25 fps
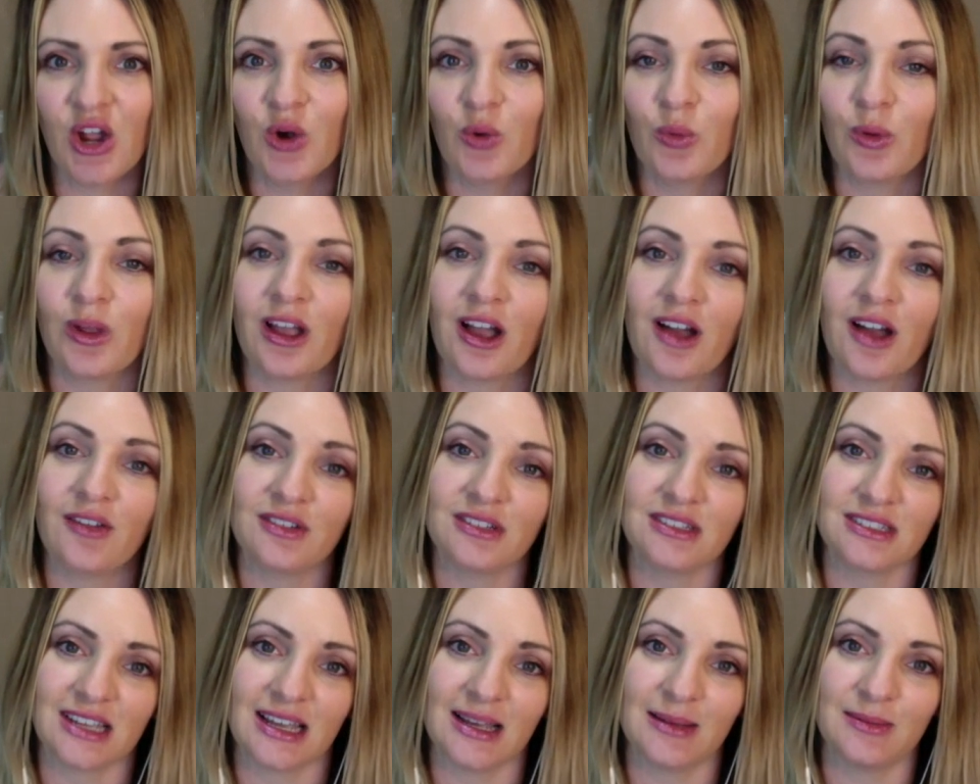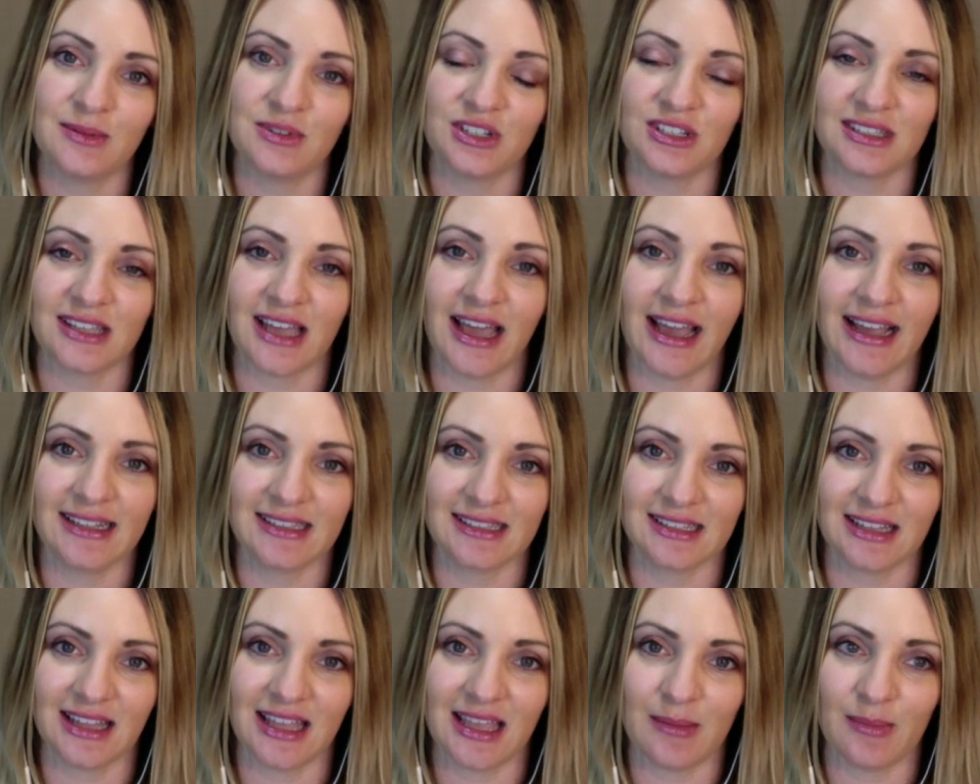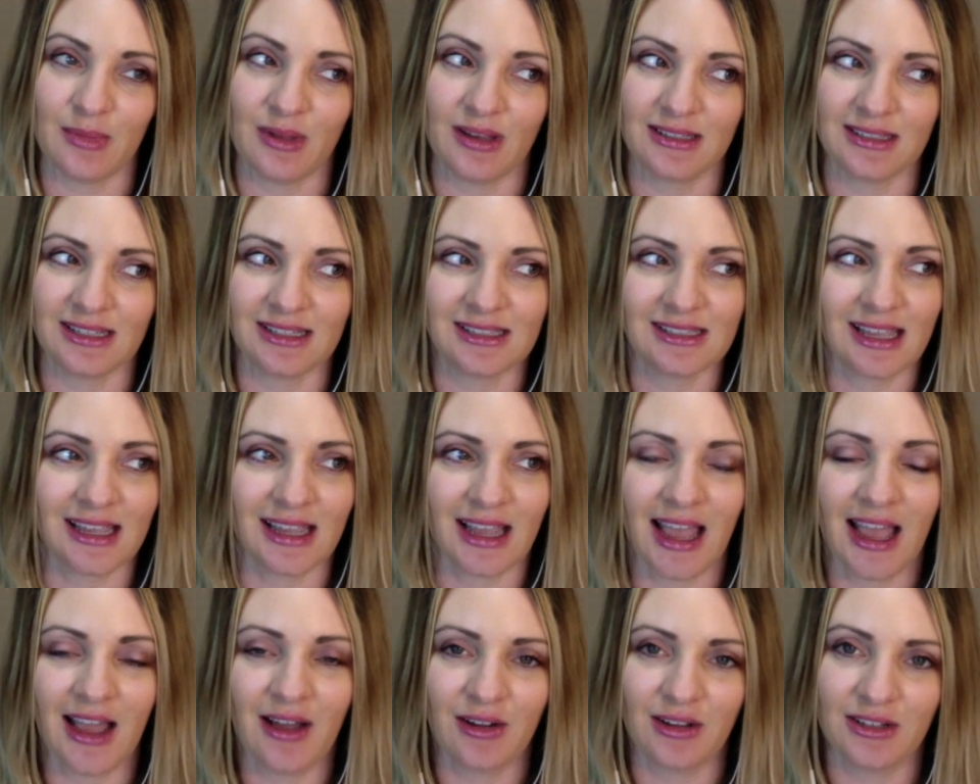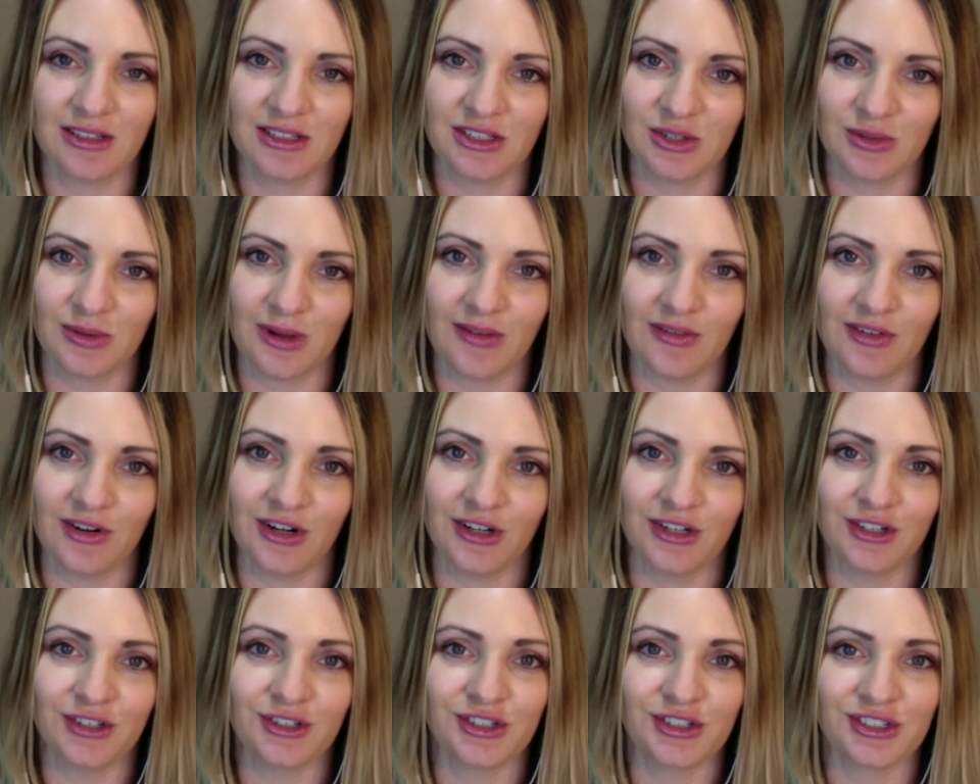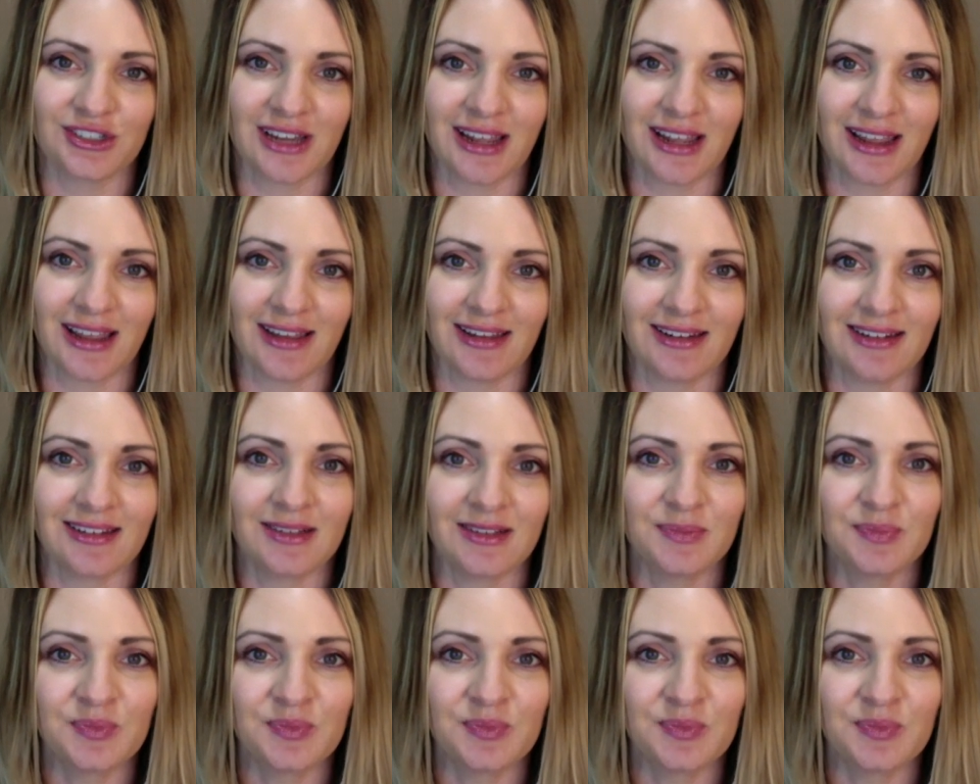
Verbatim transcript: we oftentimes just isolate because it's like, how could you ever understand?